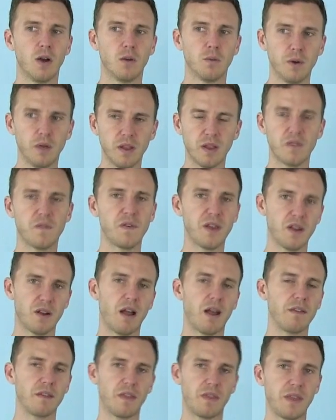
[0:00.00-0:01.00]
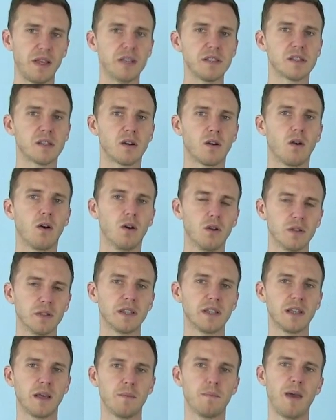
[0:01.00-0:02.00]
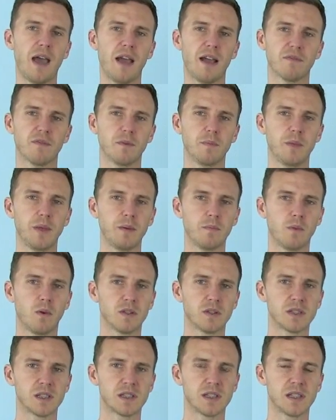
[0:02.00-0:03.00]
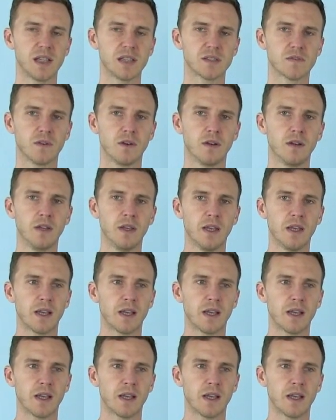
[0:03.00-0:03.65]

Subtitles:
really figure out the things that are holding them back from being more successful.